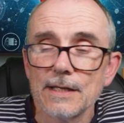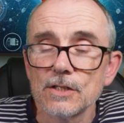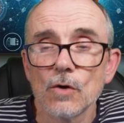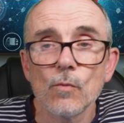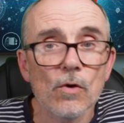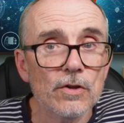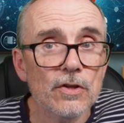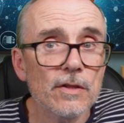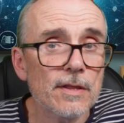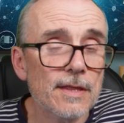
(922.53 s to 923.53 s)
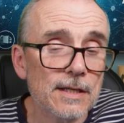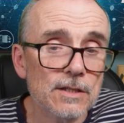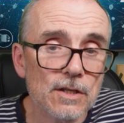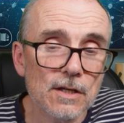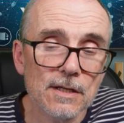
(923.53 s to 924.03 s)
so one of the other
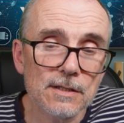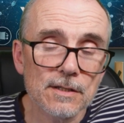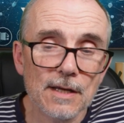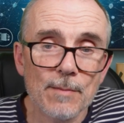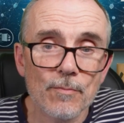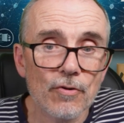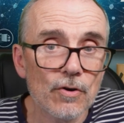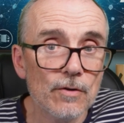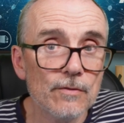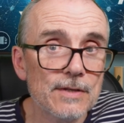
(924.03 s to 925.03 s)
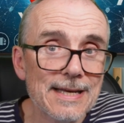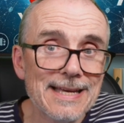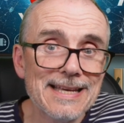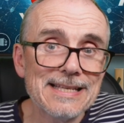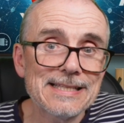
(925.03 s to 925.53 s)
things that has improved
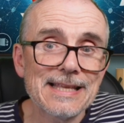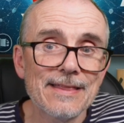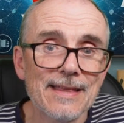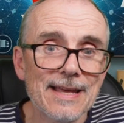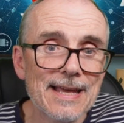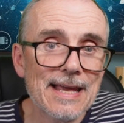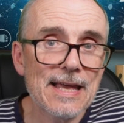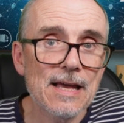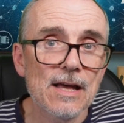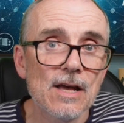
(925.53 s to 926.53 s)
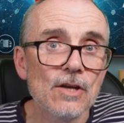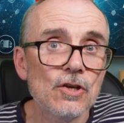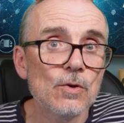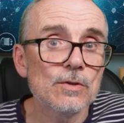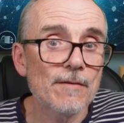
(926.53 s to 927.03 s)
is the
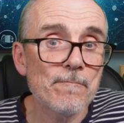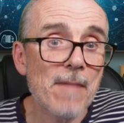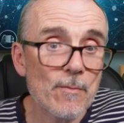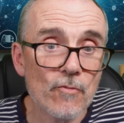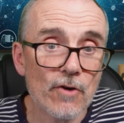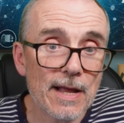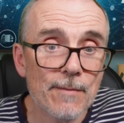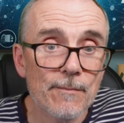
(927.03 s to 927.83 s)
use of memory.